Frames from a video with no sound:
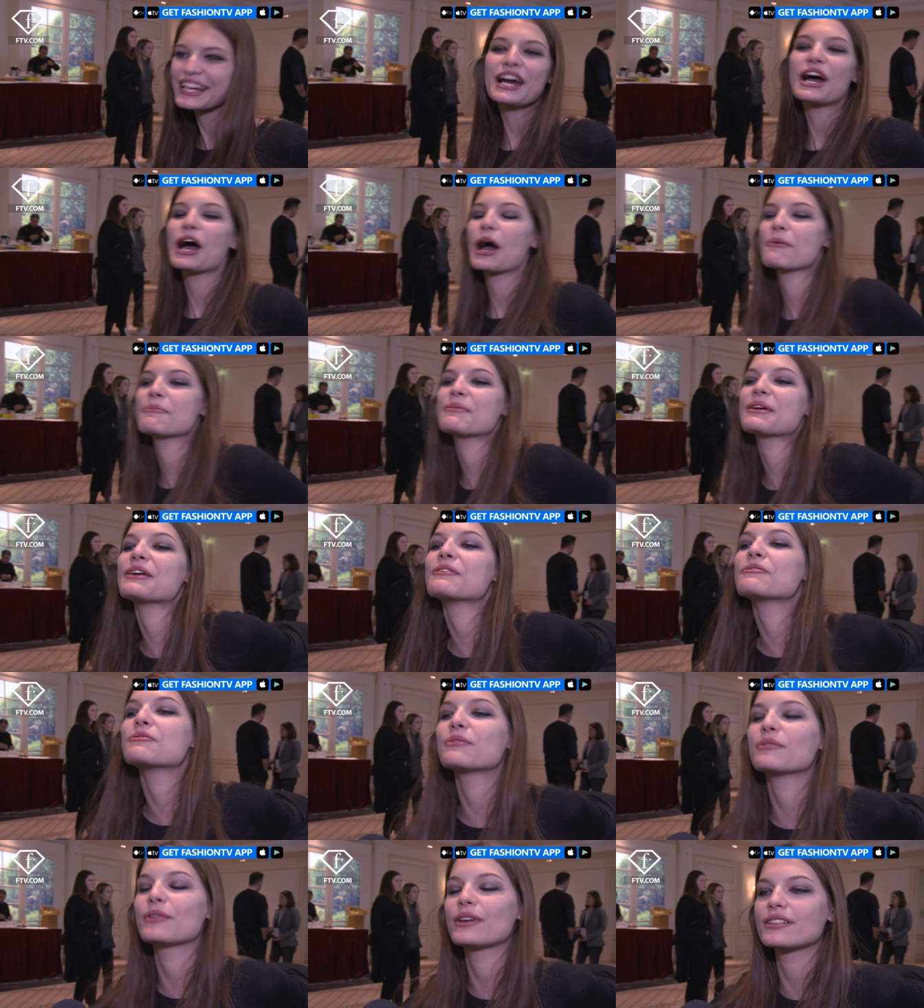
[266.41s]
I
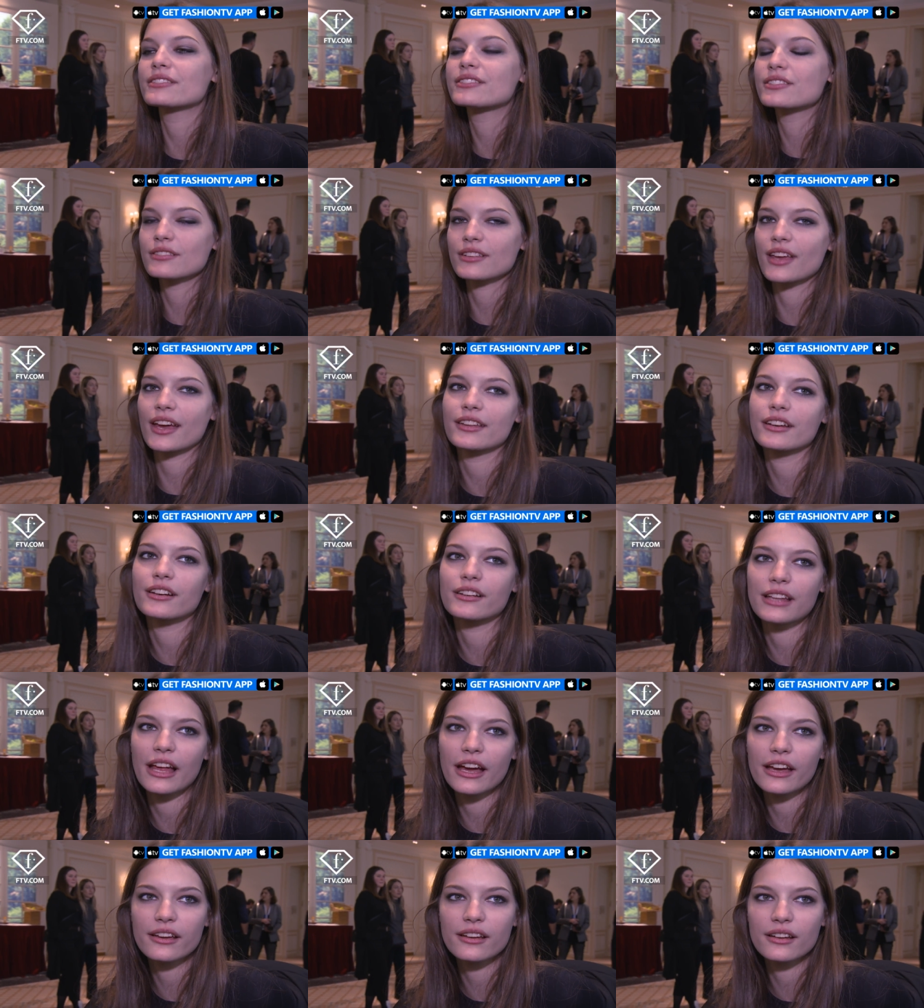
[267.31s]
mean, we're together
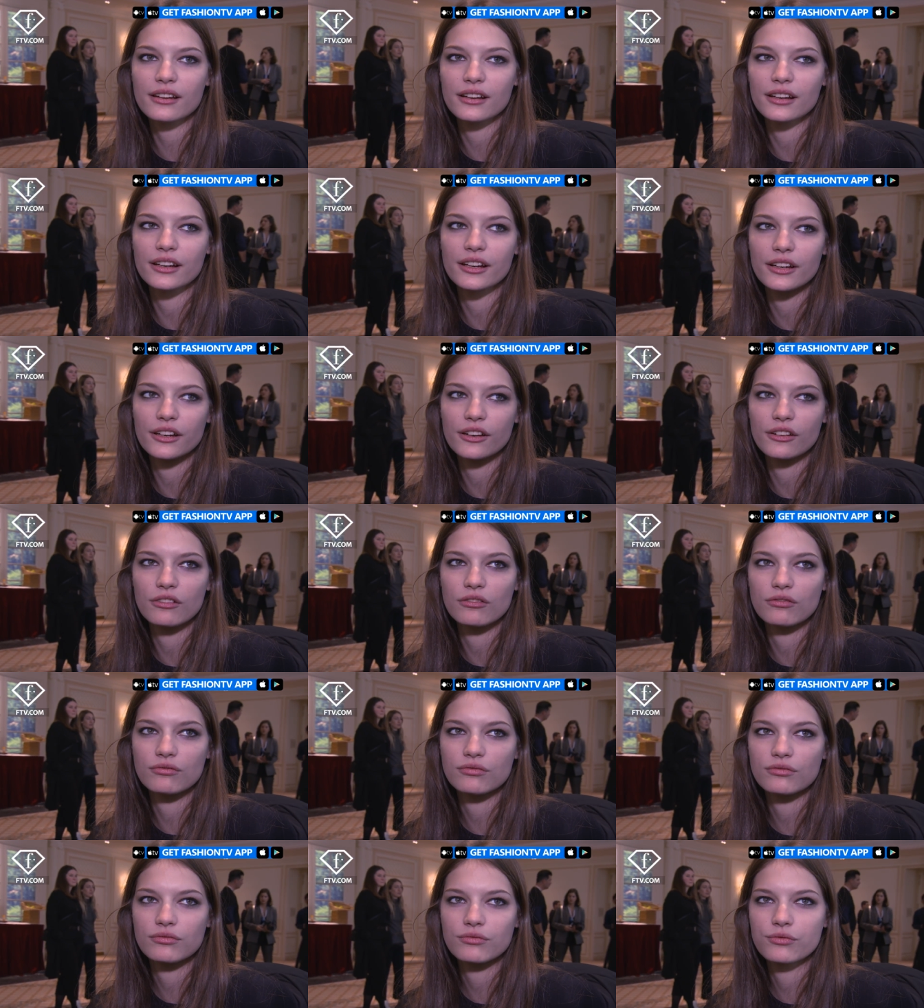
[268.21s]
like uh,
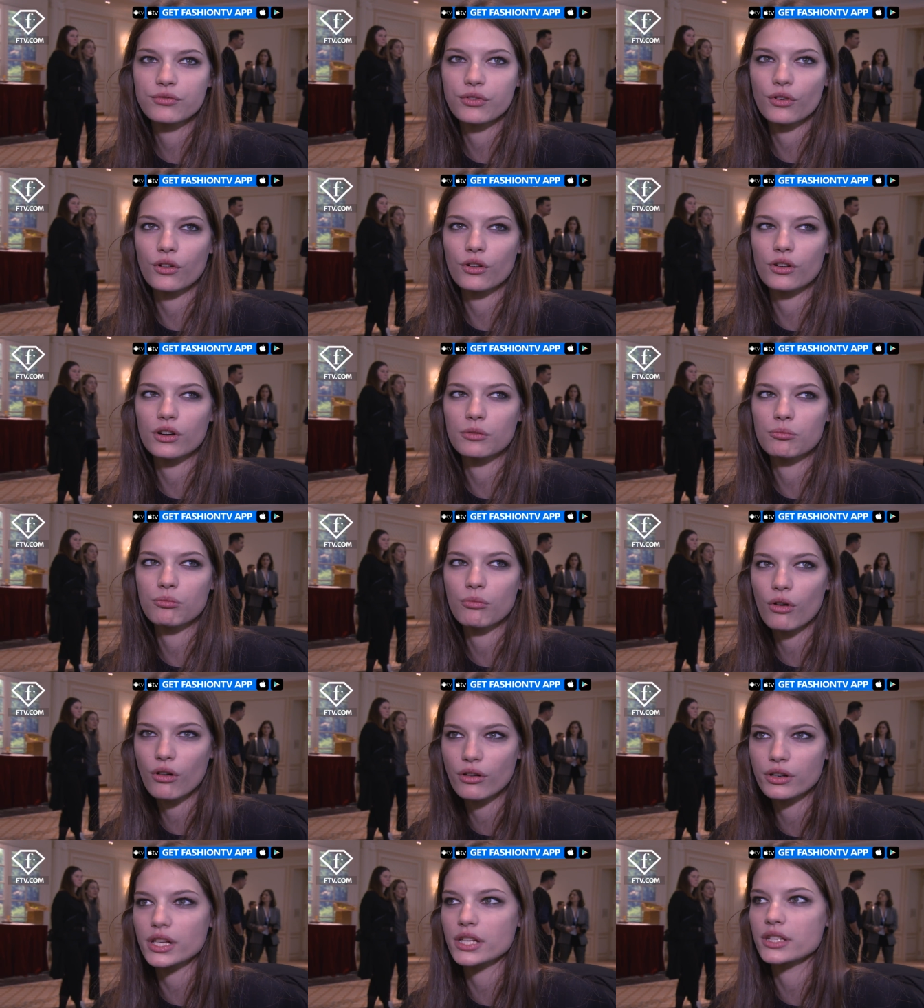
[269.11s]
for
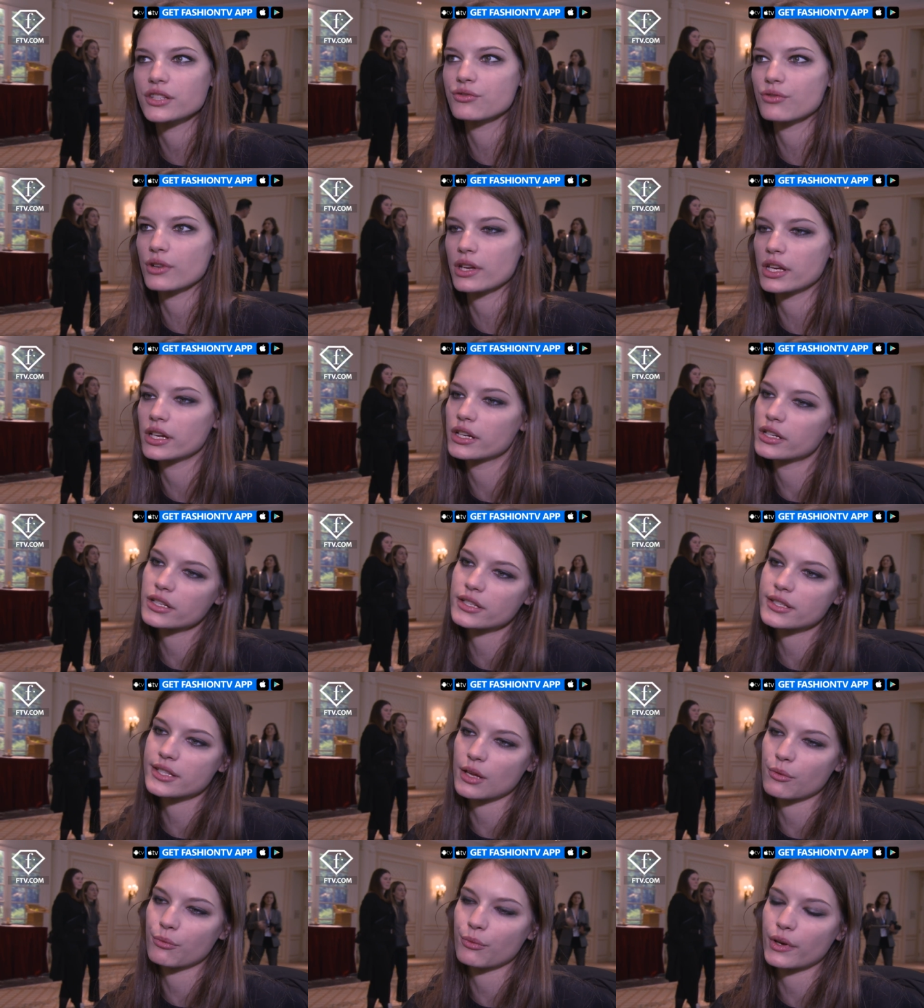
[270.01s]
more than three
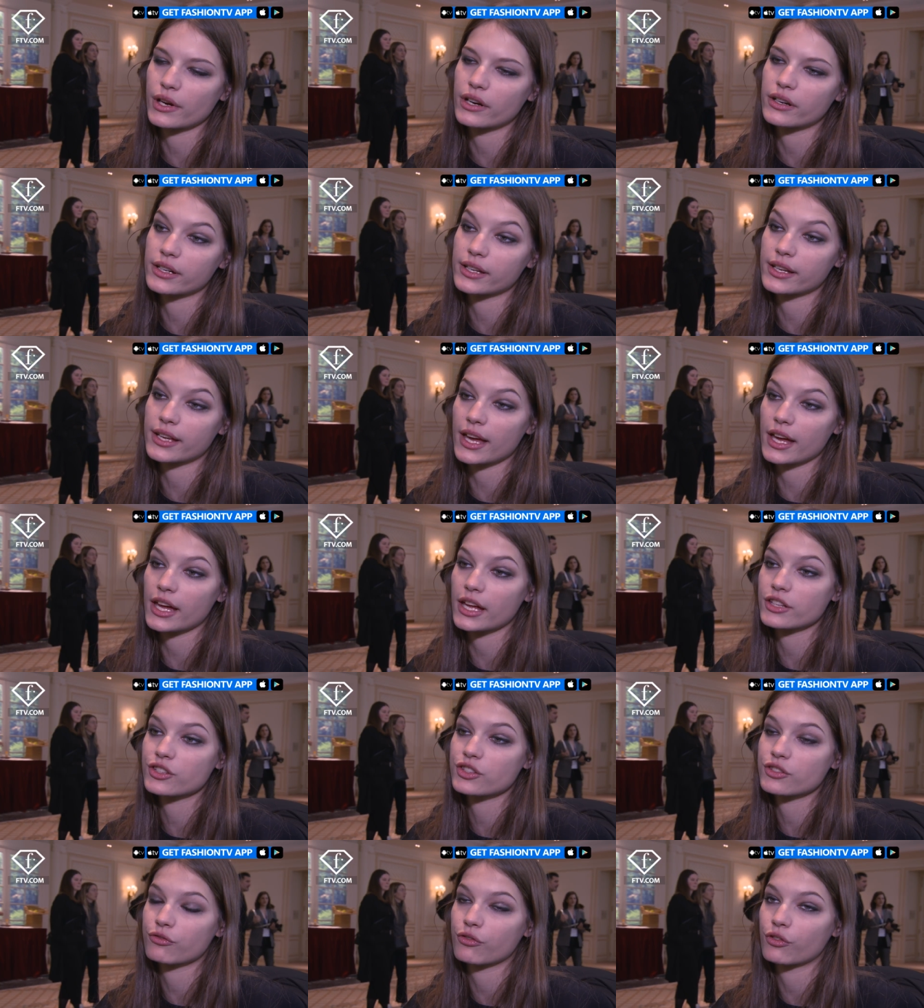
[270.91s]
years, and we are
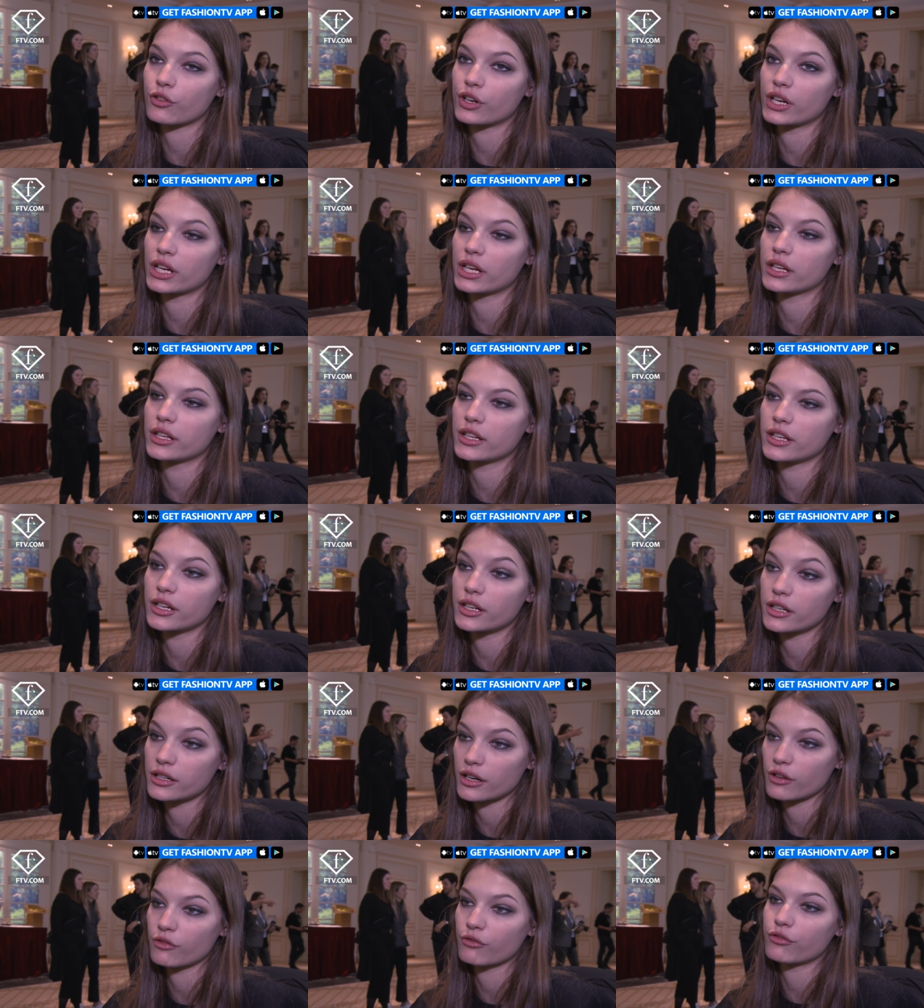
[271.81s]
engaged for a
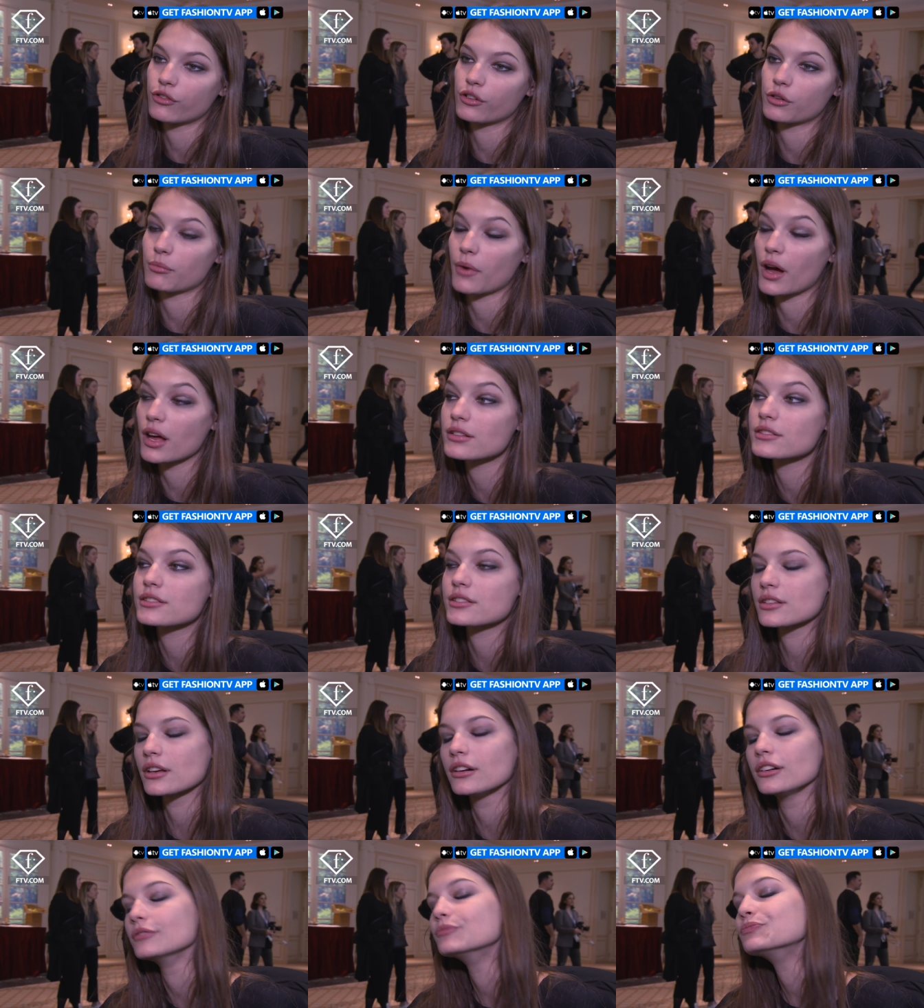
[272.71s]
year and four months.
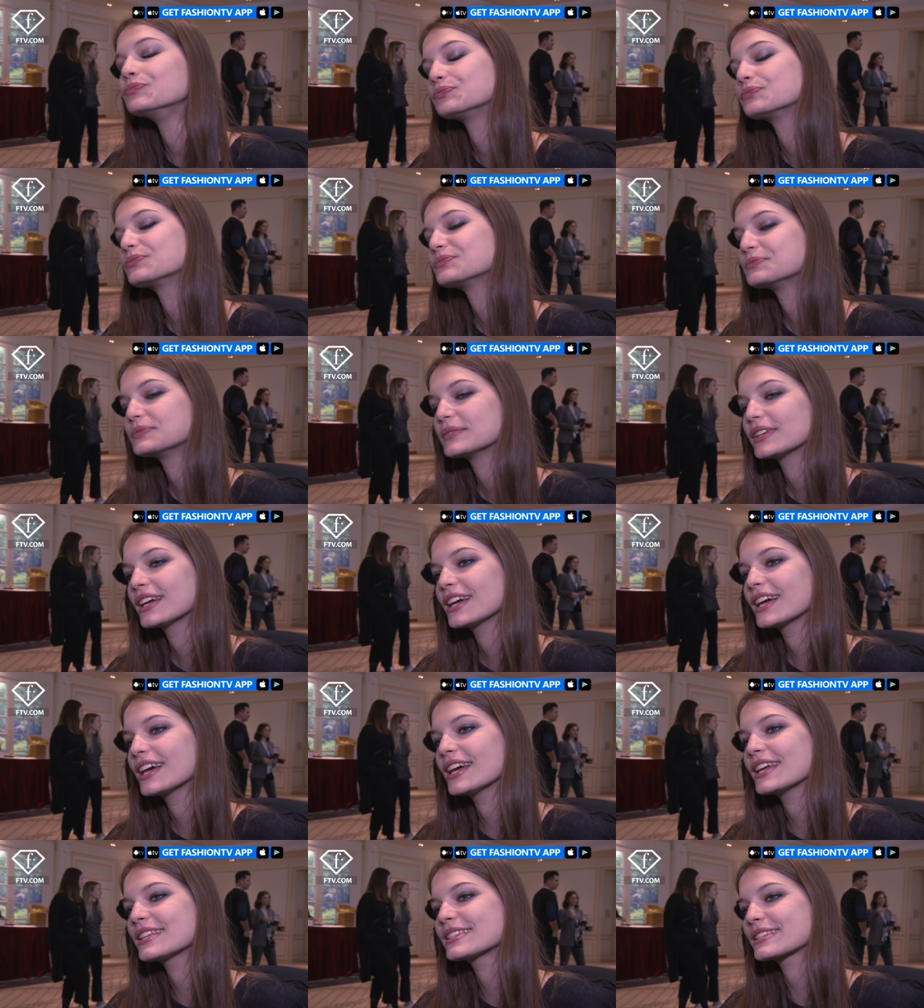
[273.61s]
So
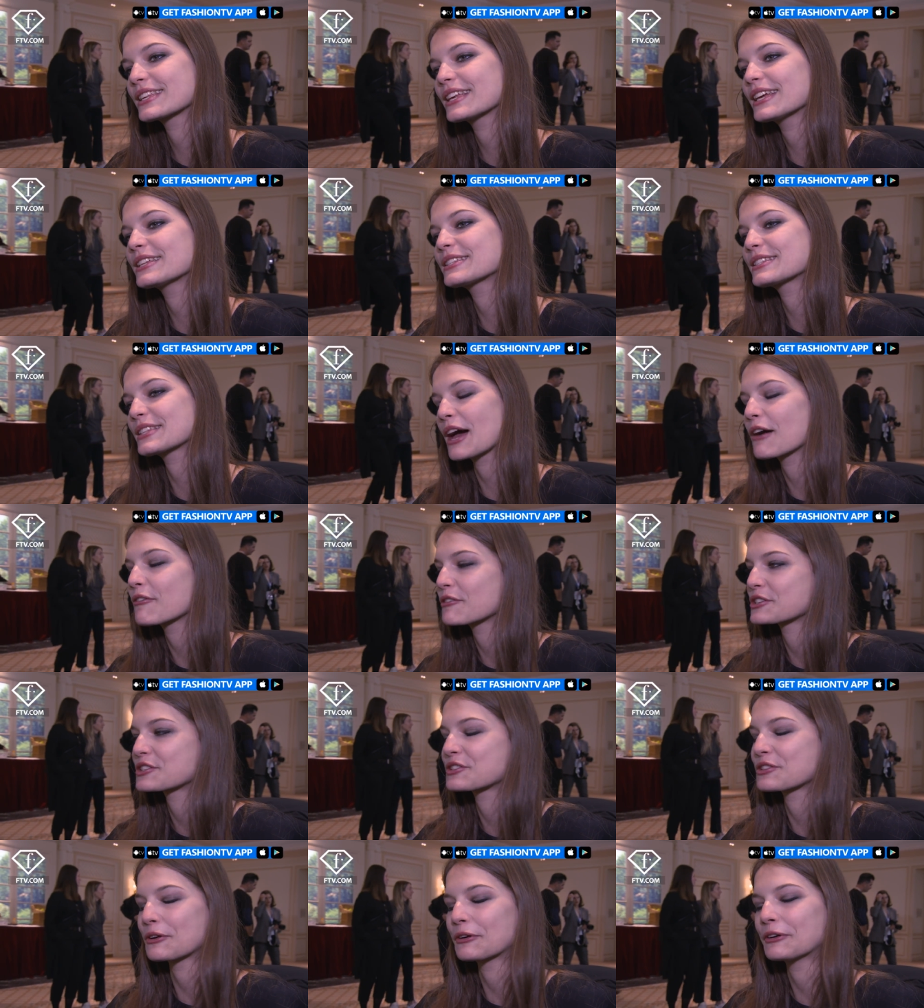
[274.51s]
it's it's our
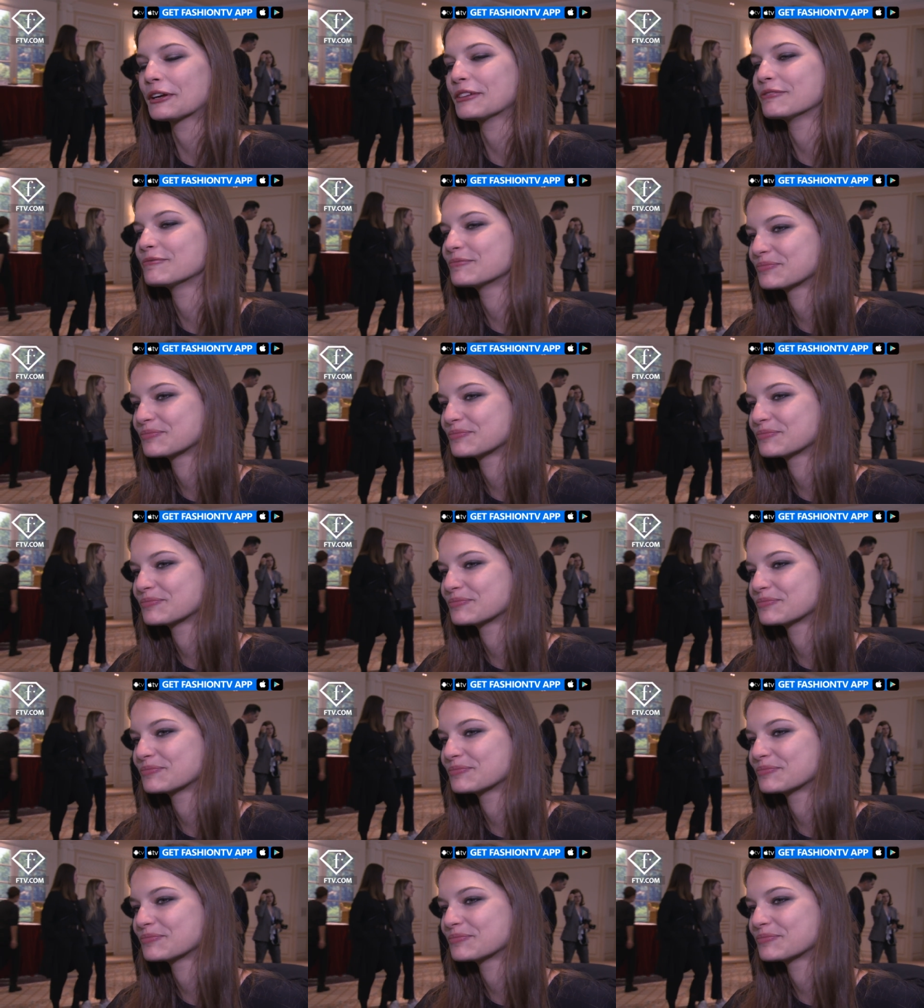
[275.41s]
story.